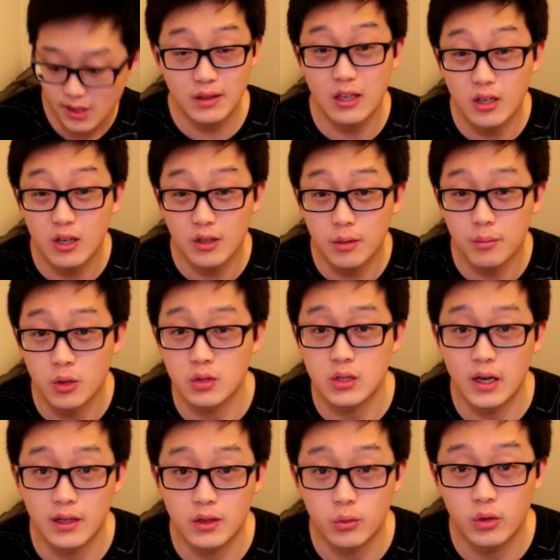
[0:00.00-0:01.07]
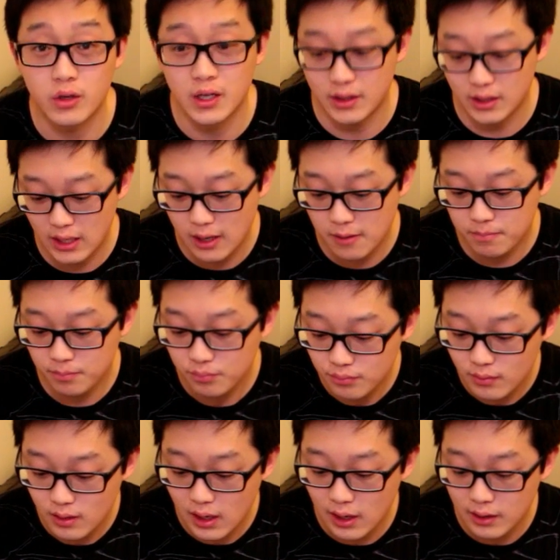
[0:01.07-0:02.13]
They look the most like the one in the game,
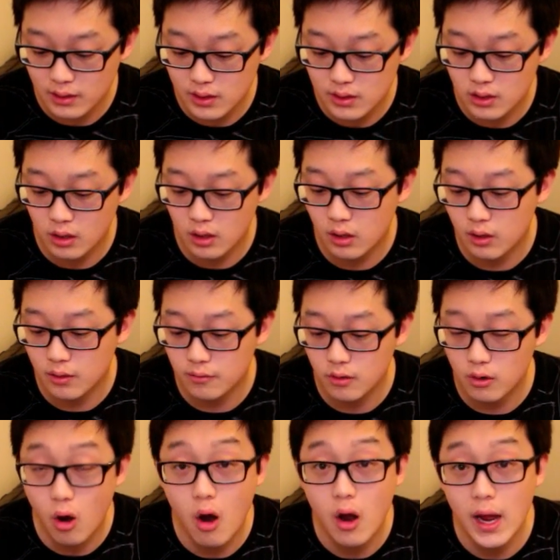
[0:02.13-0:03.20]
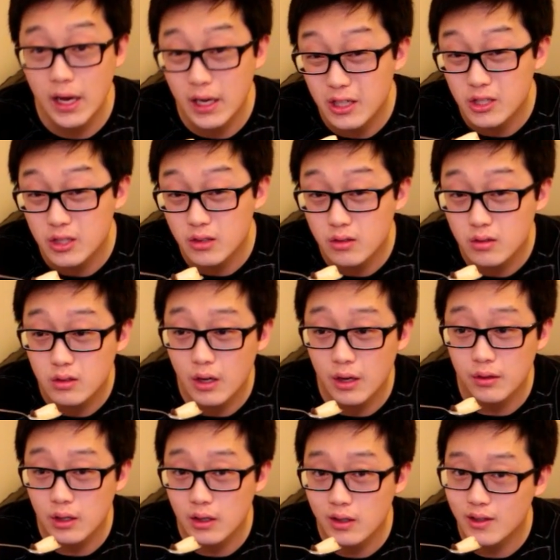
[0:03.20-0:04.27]
and these are Asian, I
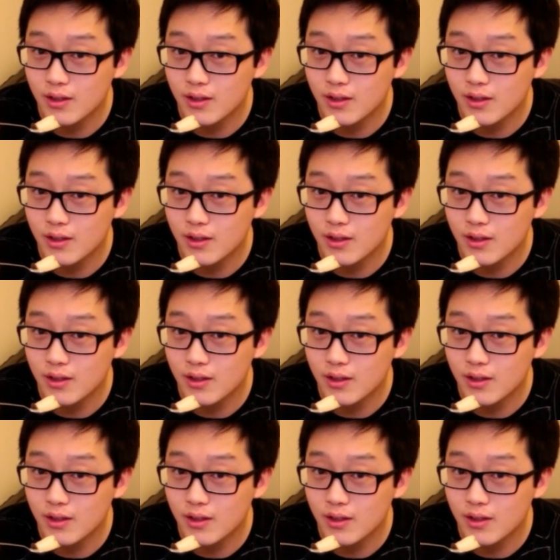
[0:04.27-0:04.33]
think.